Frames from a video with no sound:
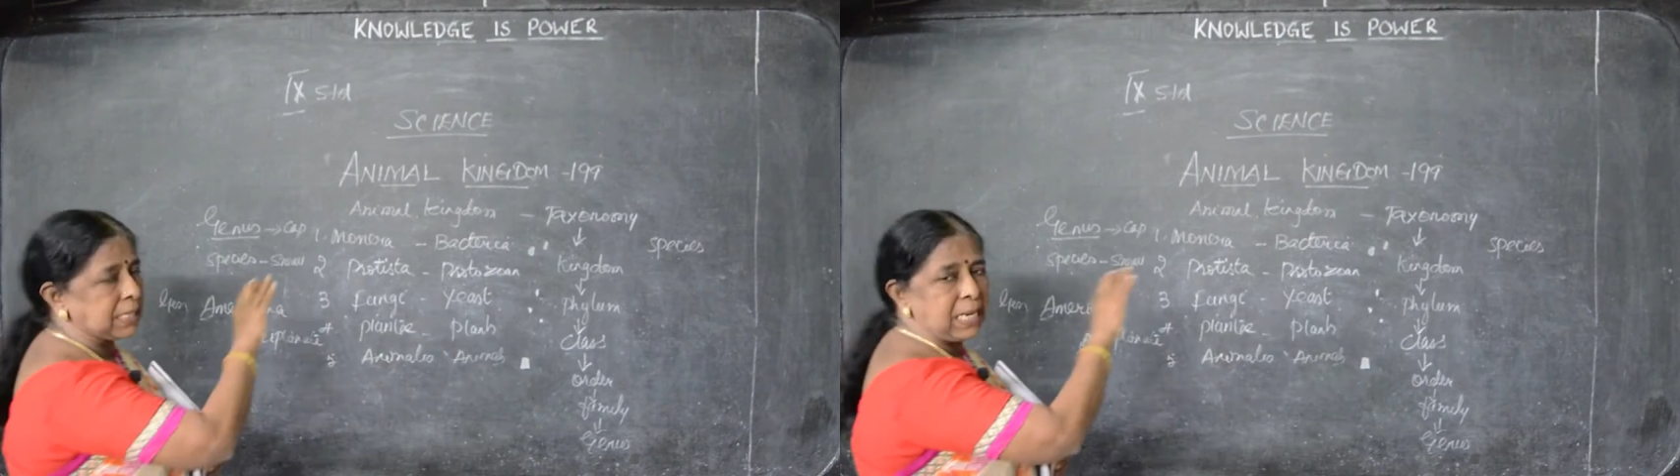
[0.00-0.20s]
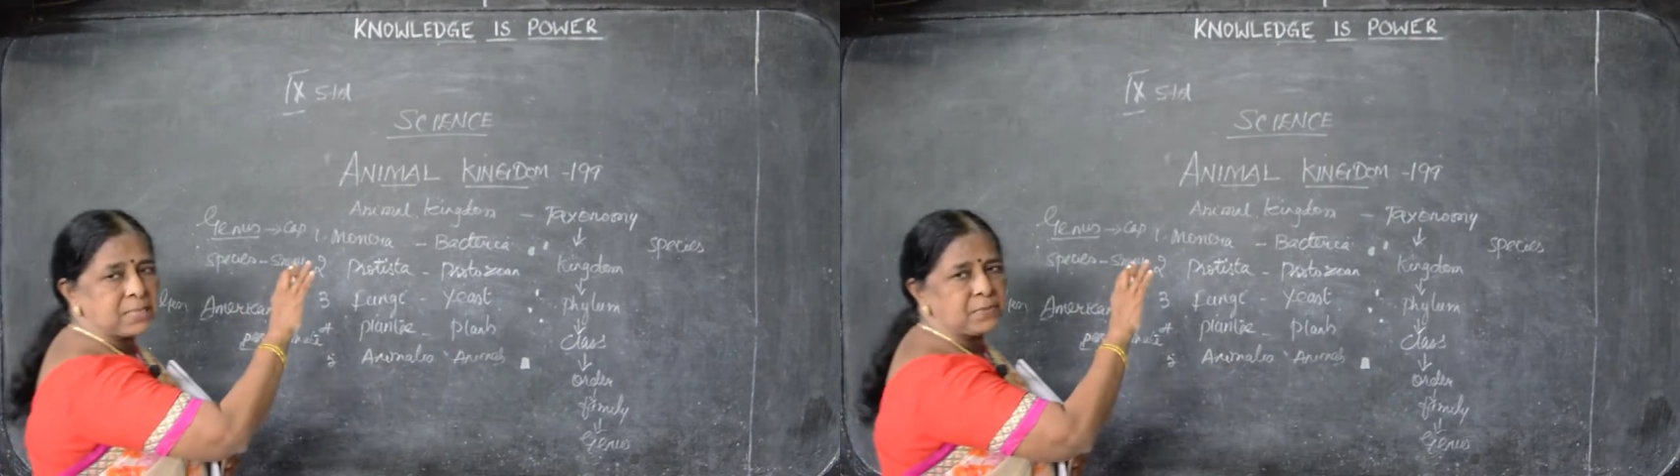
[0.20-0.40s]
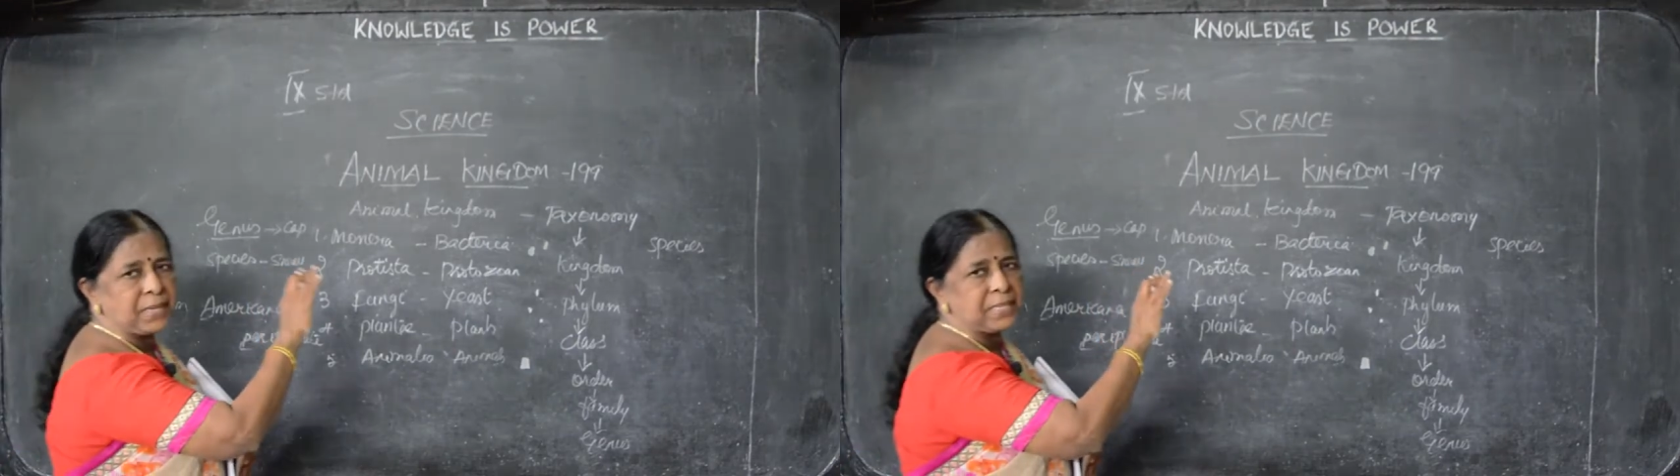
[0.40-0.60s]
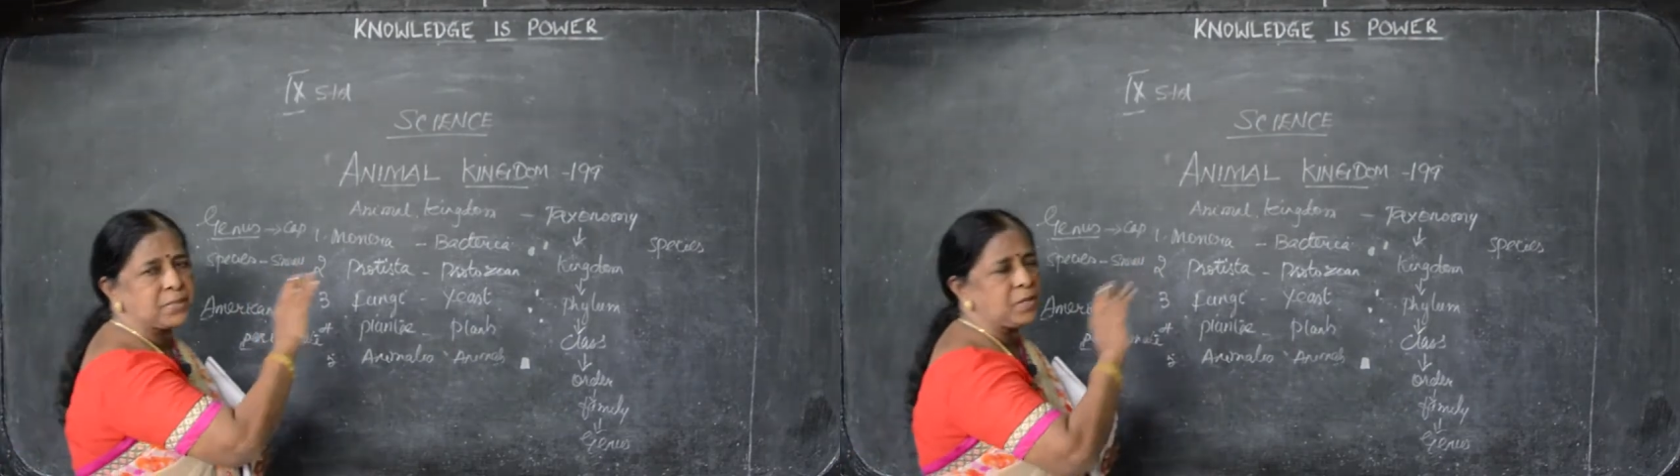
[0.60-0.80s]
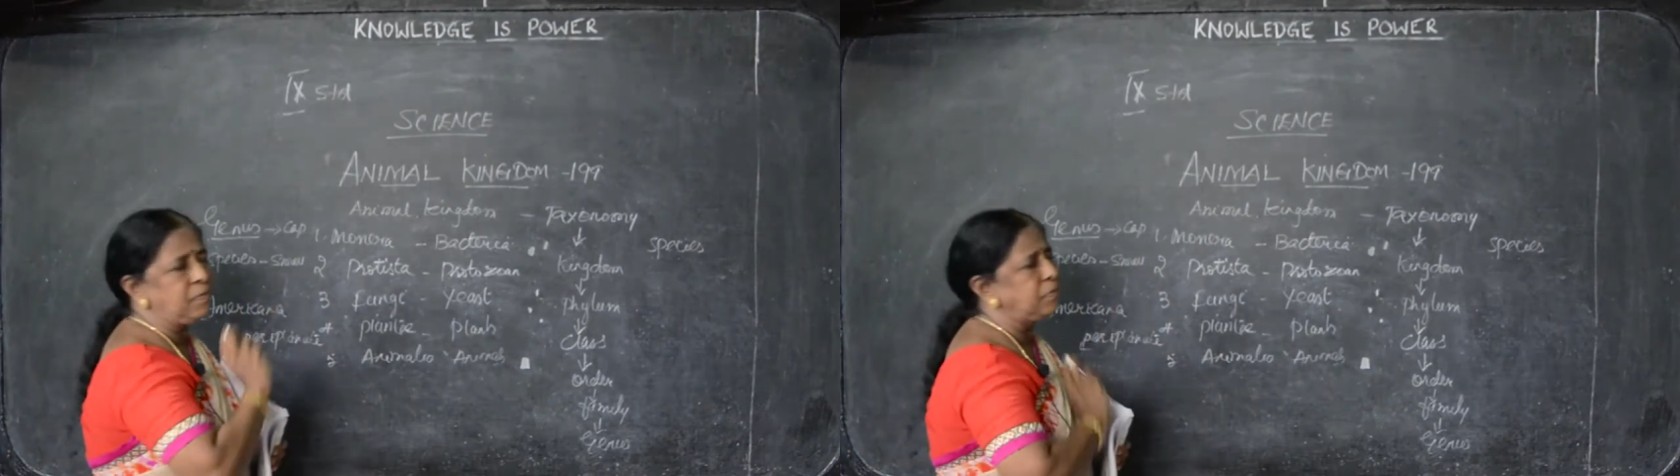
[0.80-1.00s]

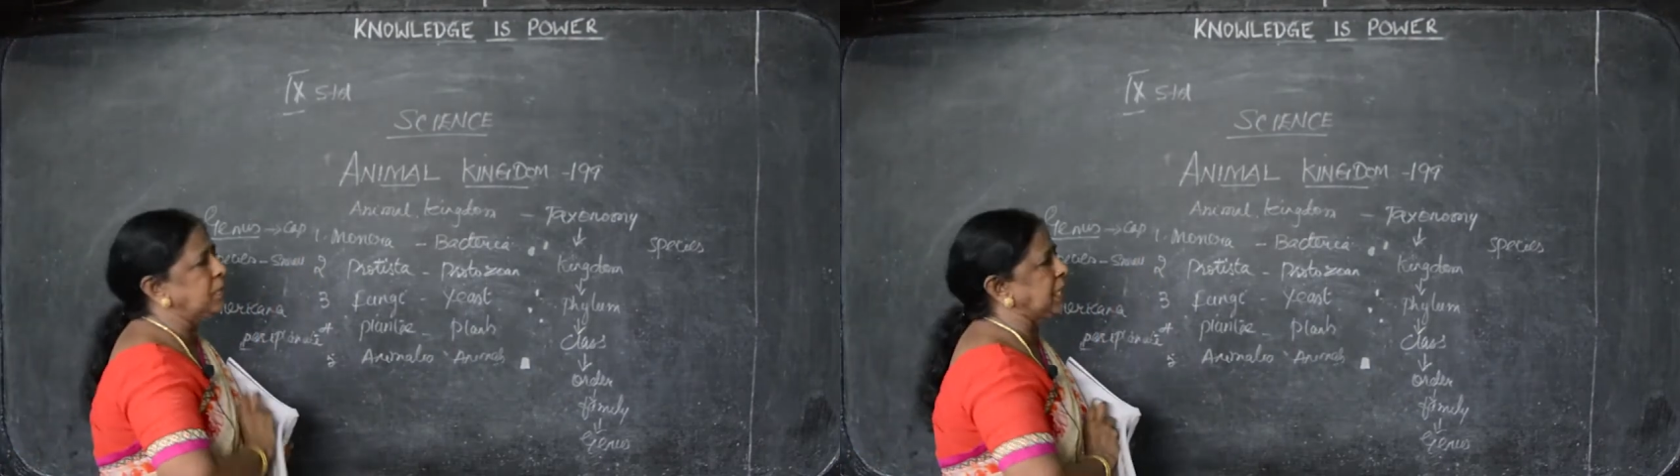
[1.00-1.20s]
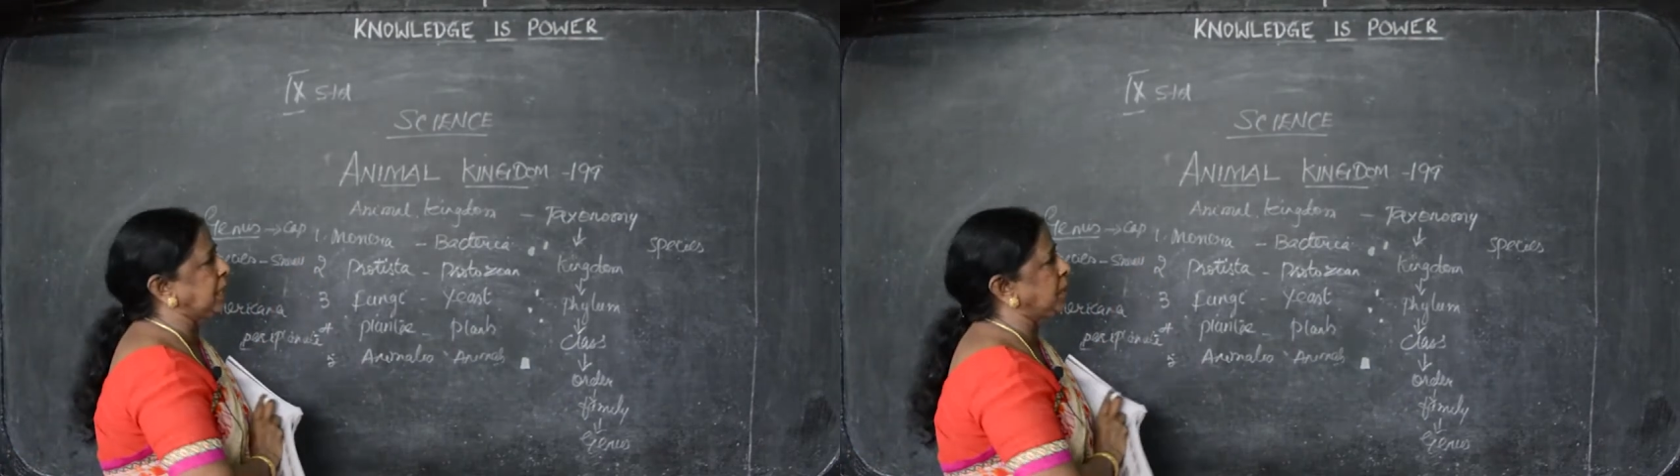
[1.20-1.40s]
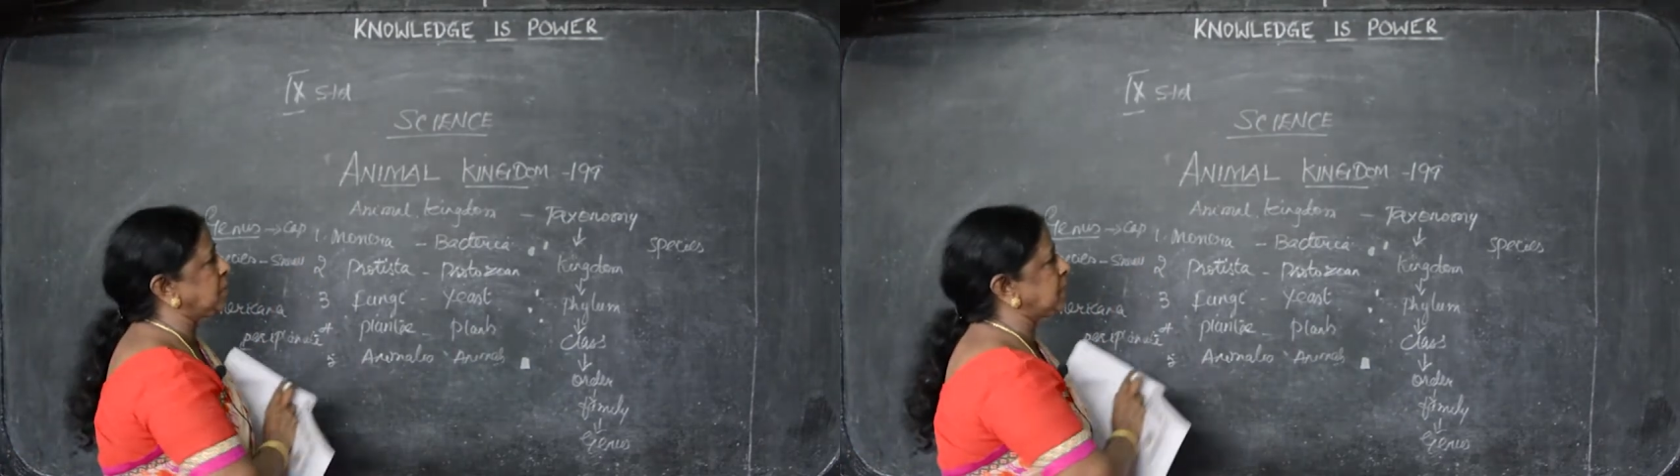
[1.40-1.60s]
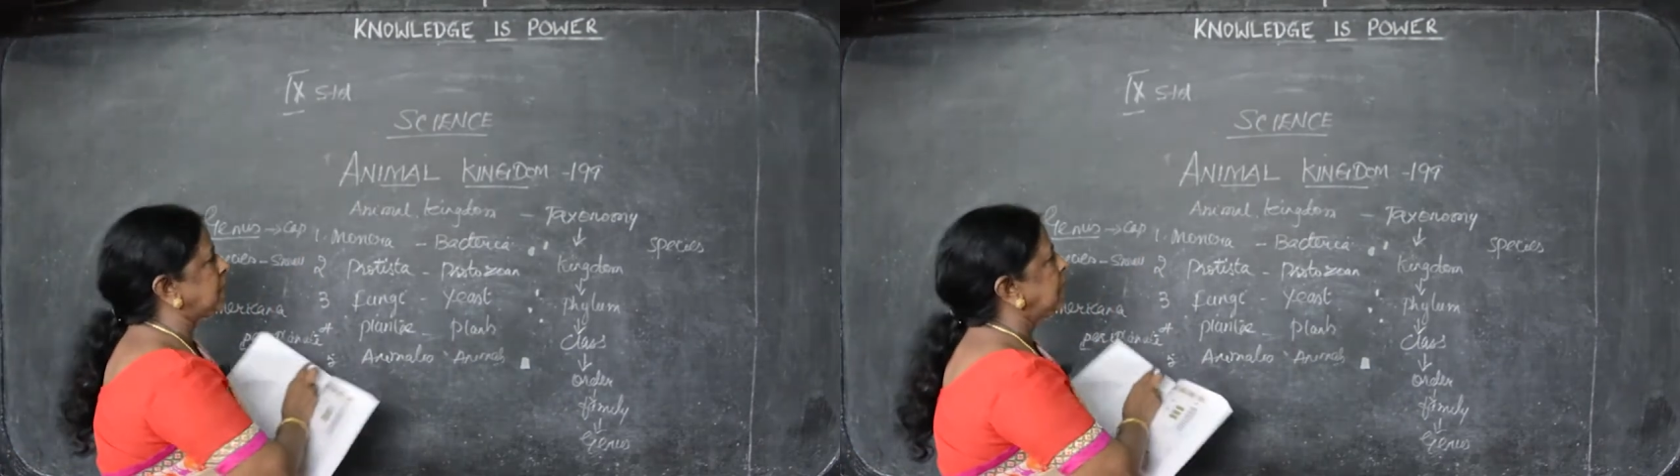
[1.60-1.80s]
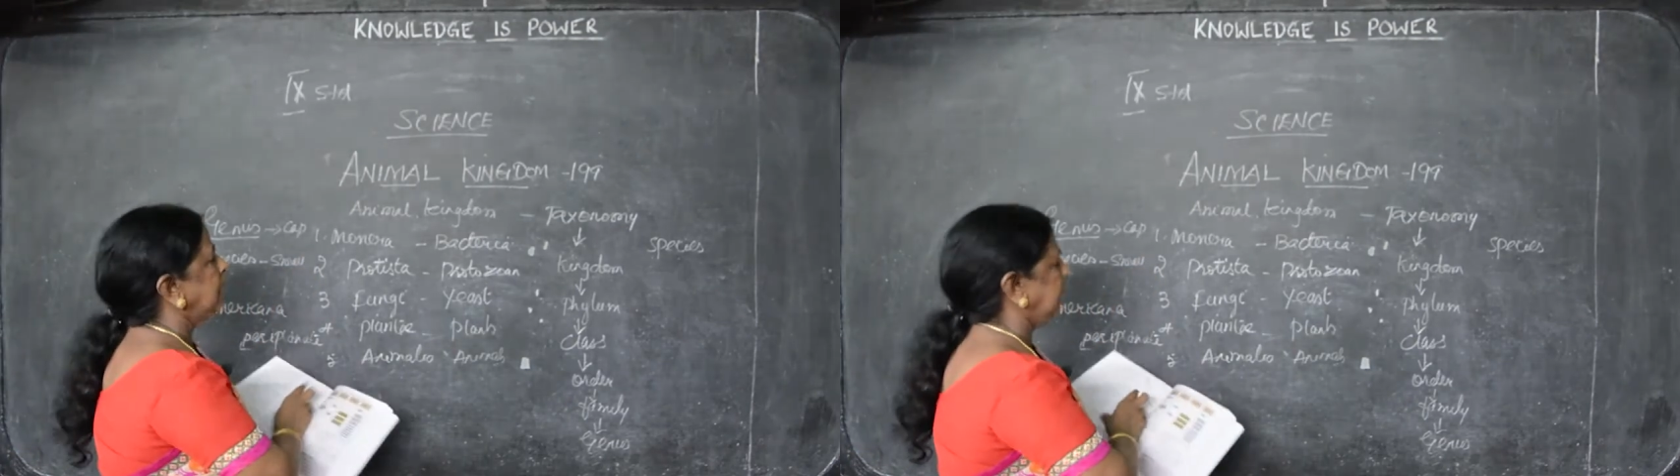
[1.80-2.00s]
classification of kingdoms,
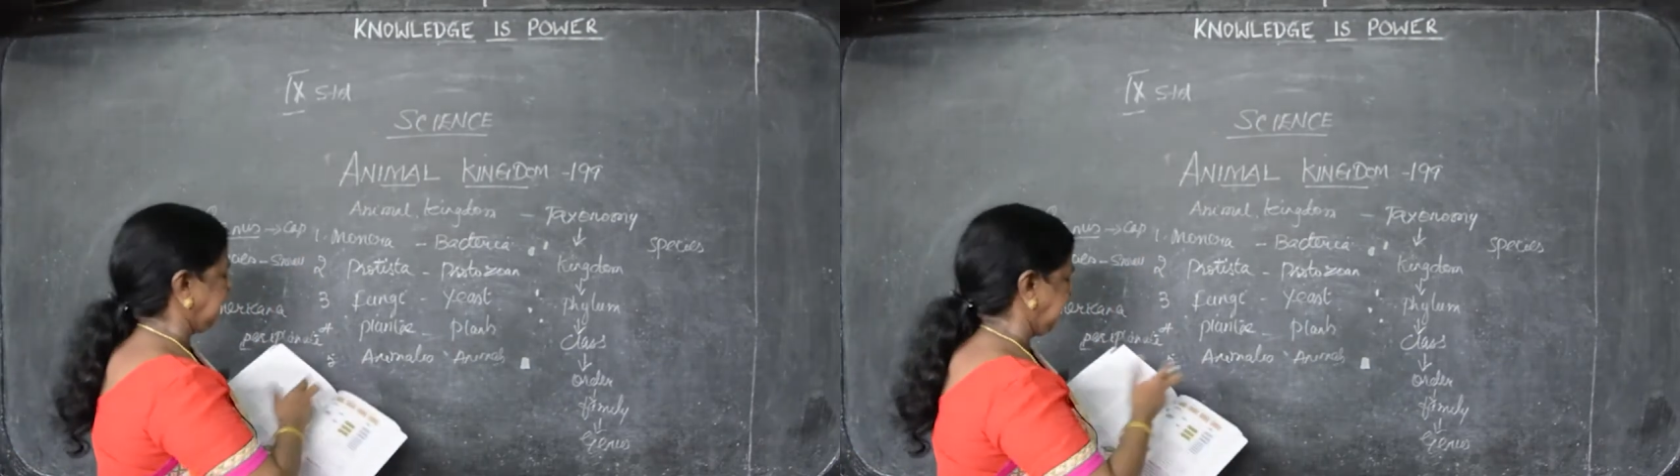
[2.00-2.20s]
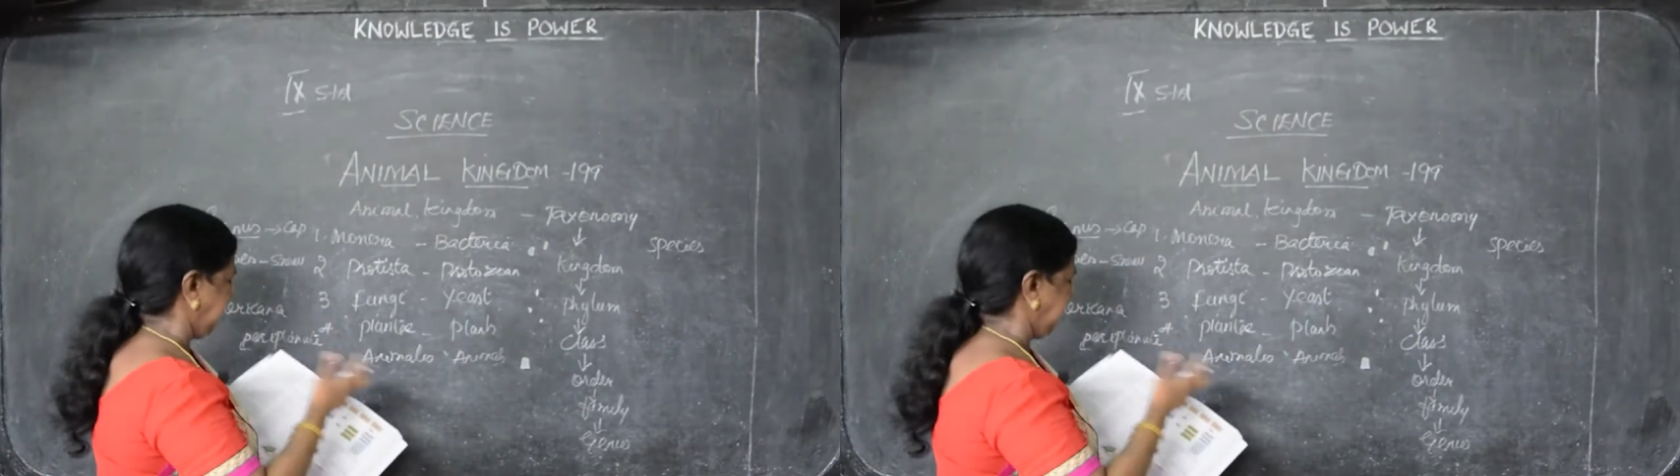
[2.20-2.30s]
either